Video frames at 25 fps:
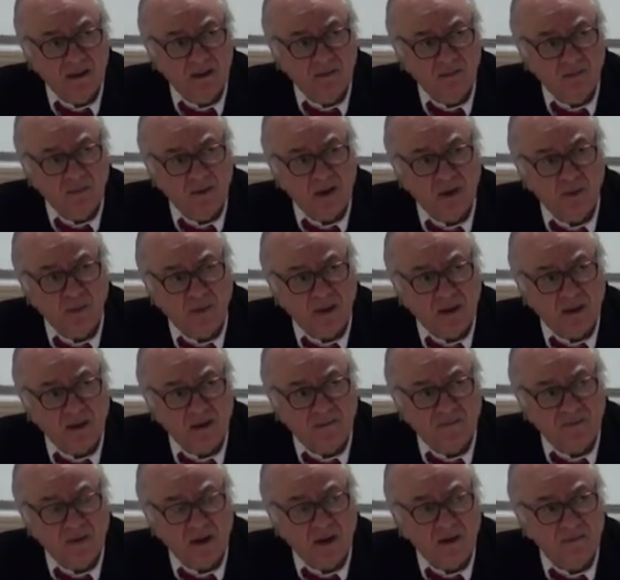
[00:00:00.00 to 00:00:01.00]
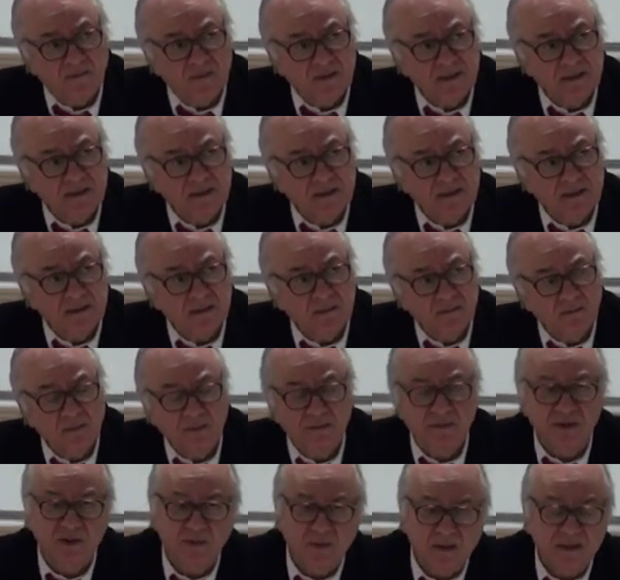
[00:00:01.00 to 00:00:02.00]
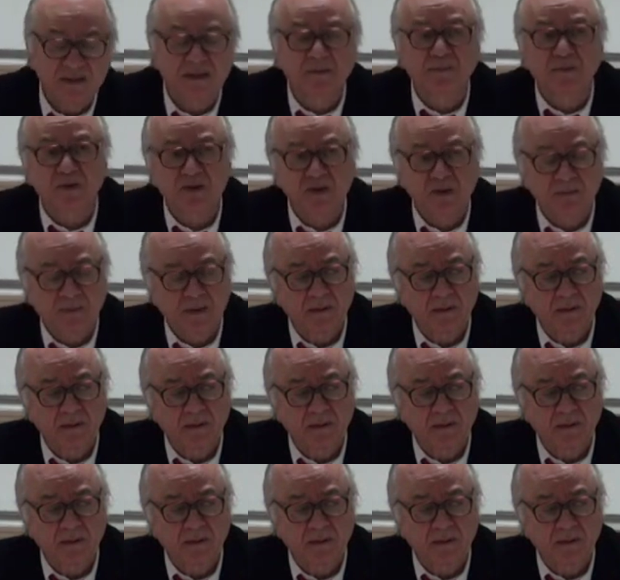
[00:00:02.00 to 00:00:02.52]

one week of conference, which was supposed to